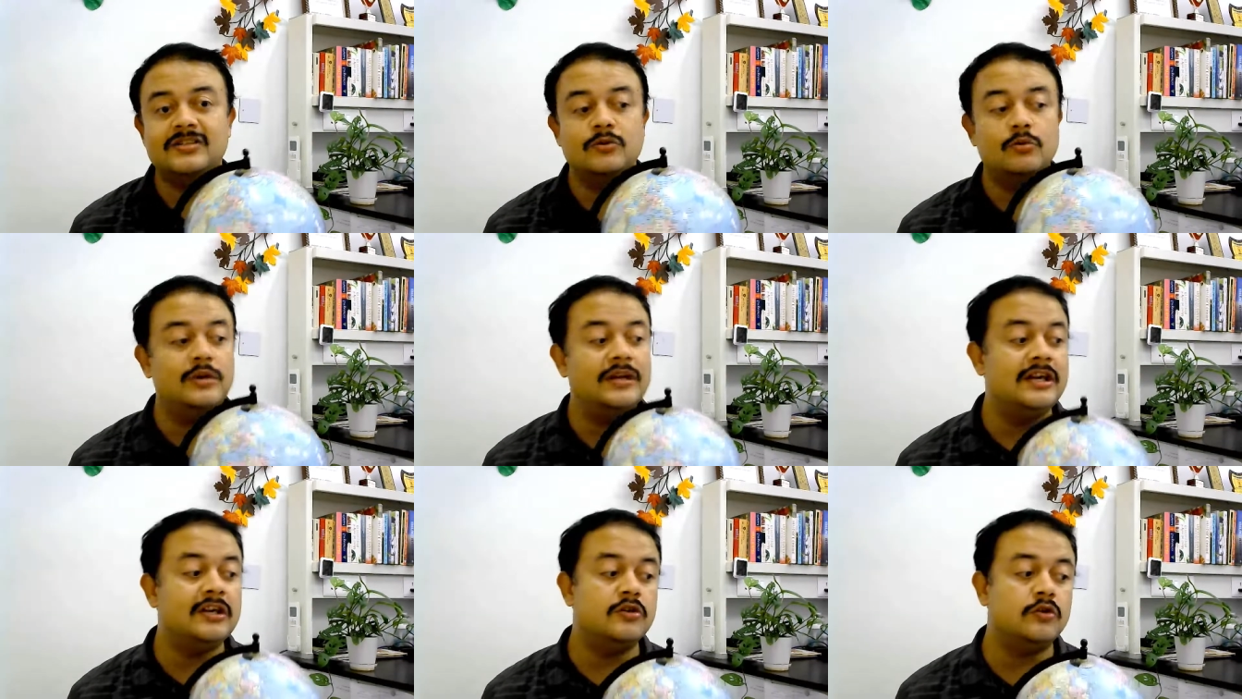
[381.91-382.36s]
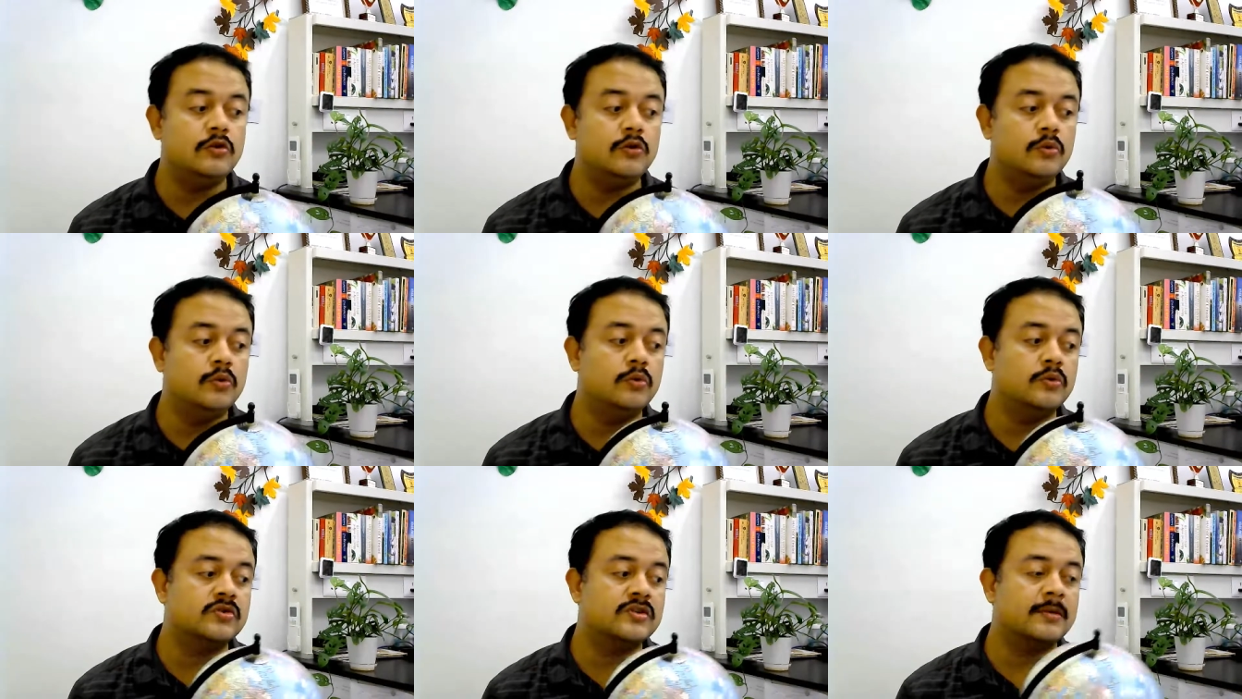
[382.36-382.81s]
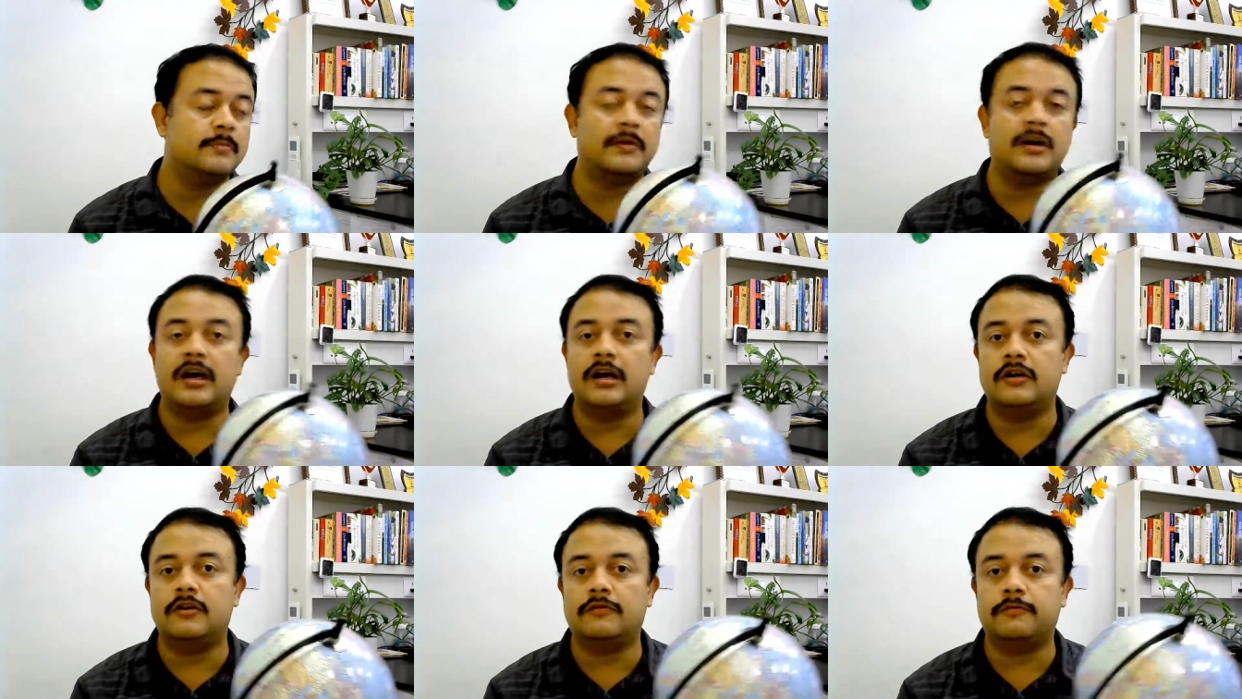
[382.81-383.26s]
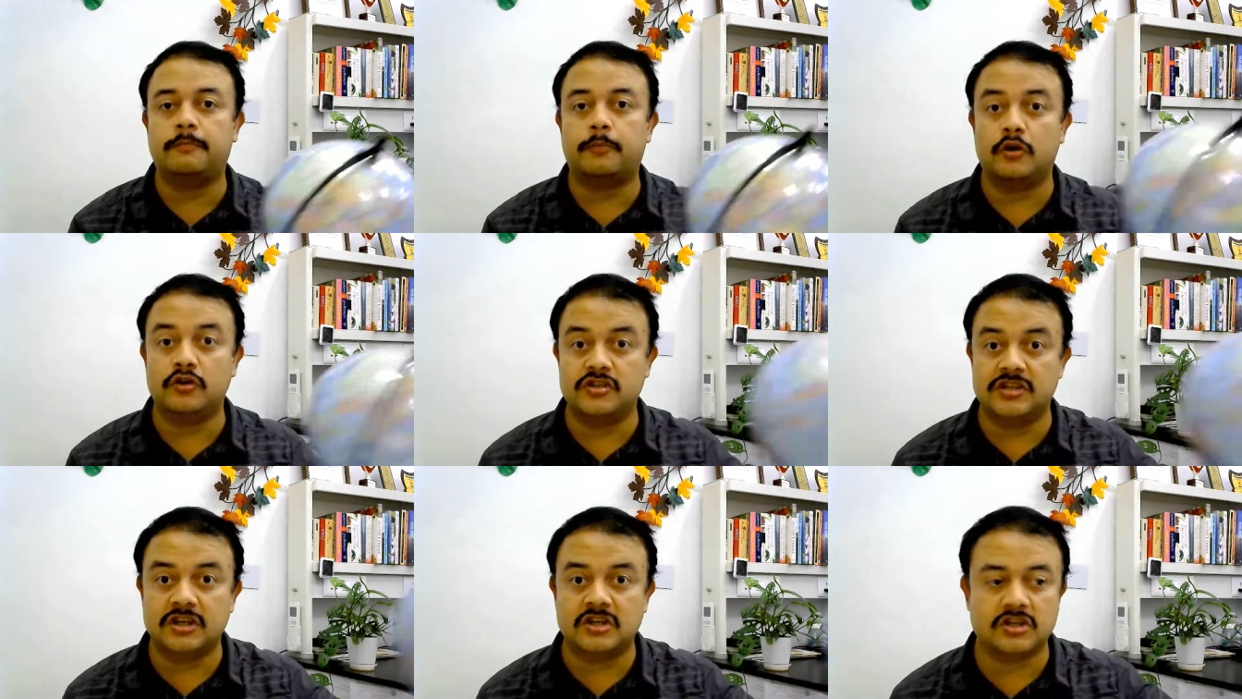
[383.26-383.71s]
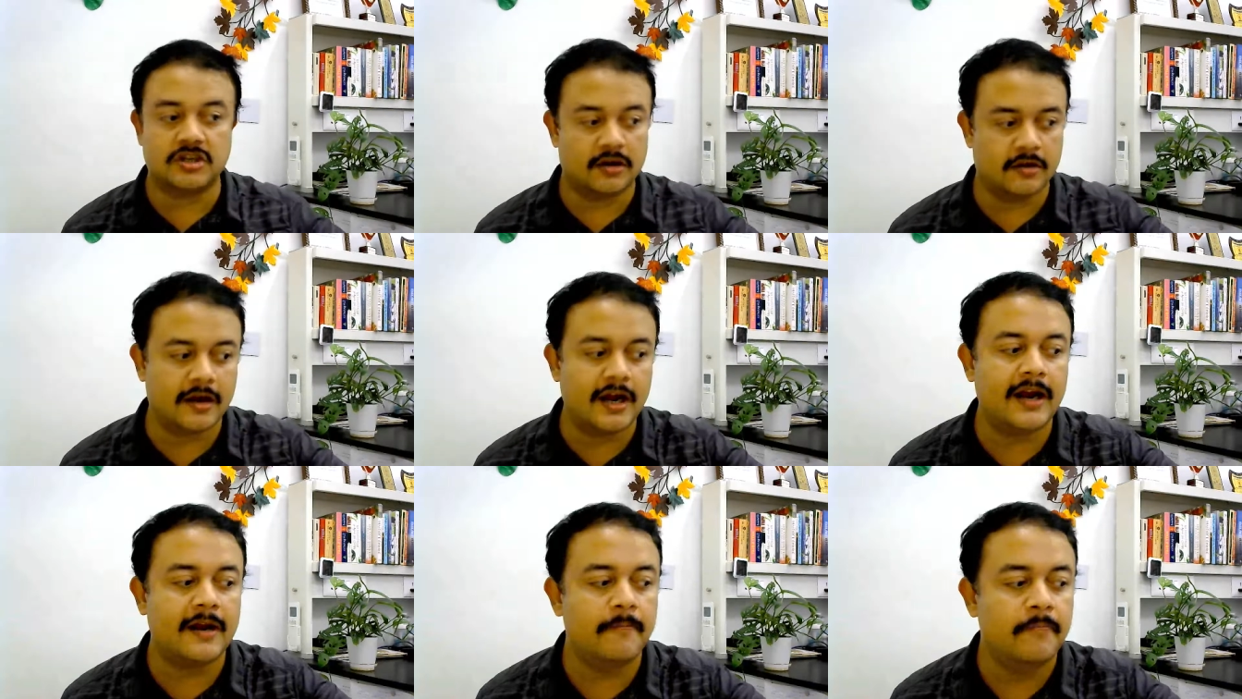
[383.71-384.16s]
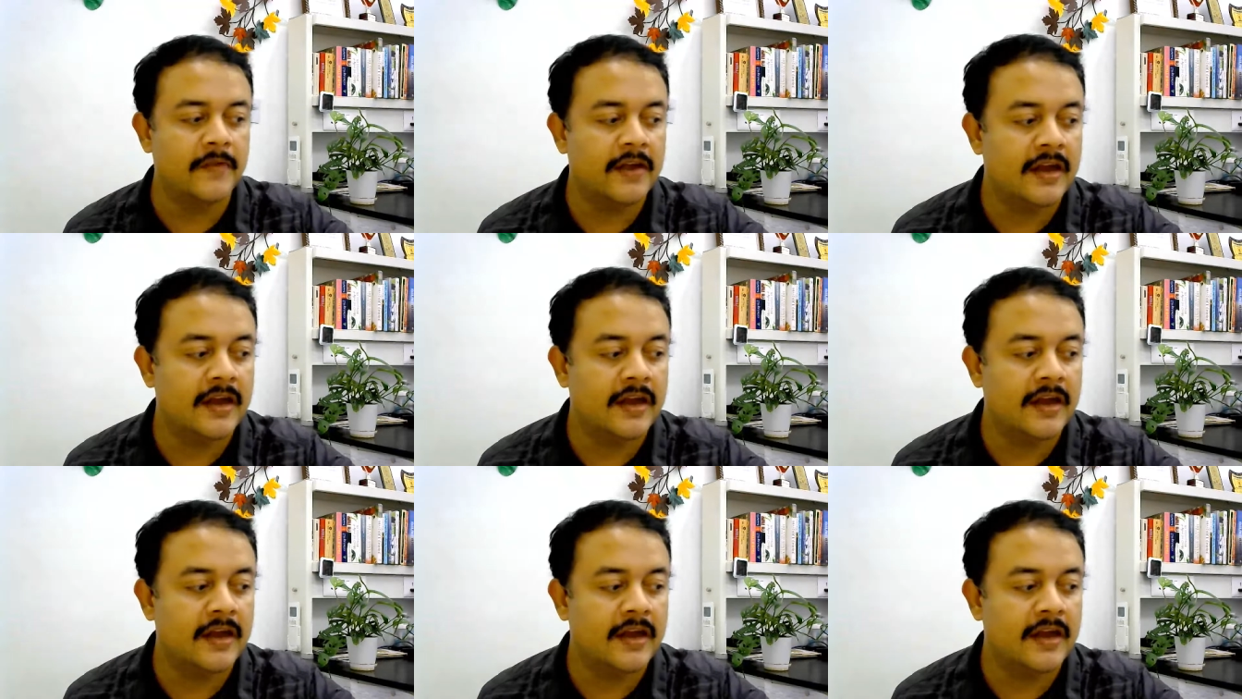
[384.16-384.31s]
you need to do some kind of projection, right?